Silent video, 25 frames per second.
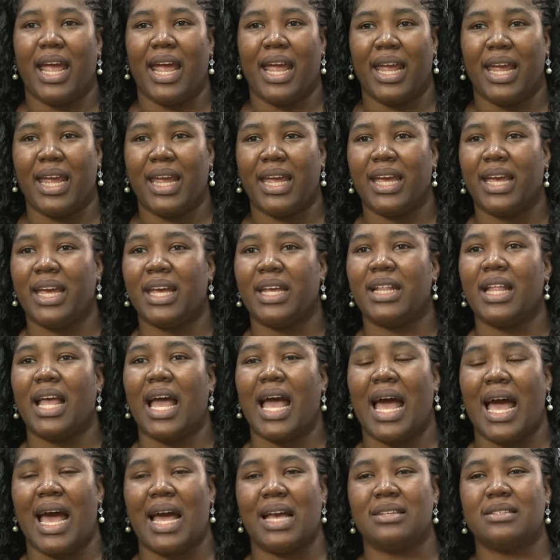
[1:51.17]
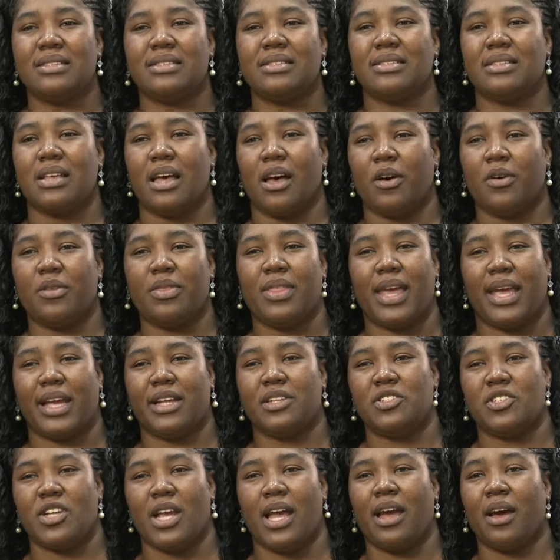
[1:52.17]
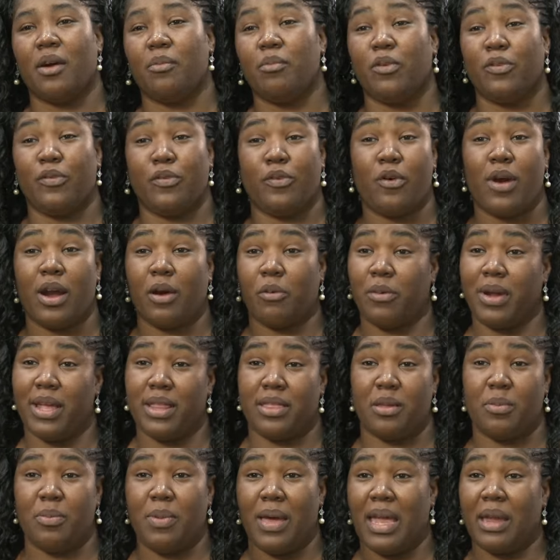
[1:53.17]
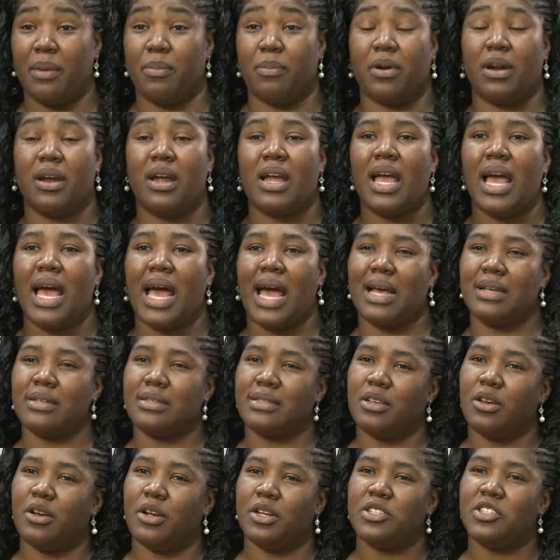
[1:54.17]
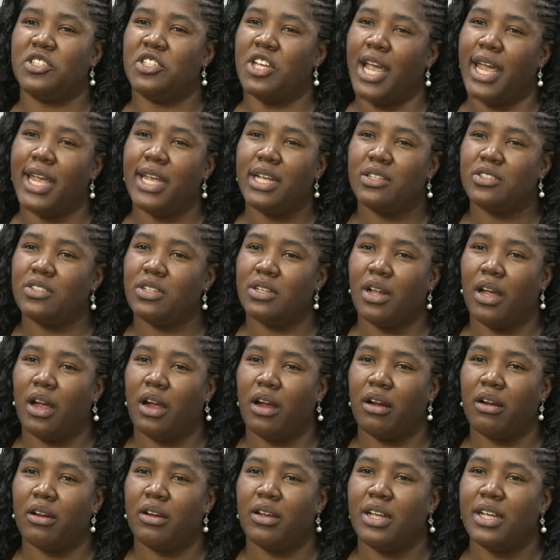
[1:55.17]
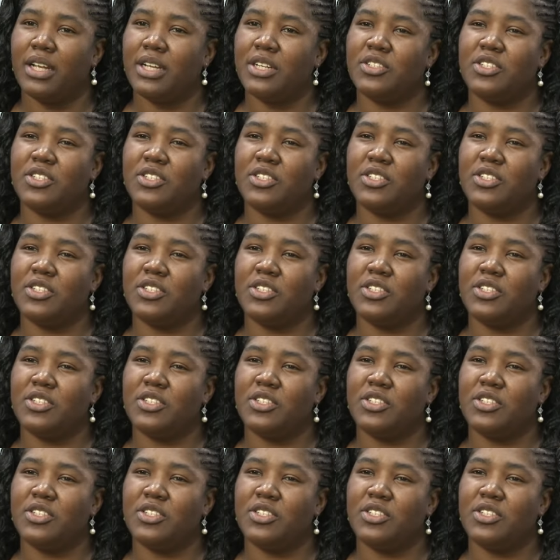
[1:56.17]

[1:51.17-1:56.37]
And I saw that child, before I read the paper, I saw a change in her,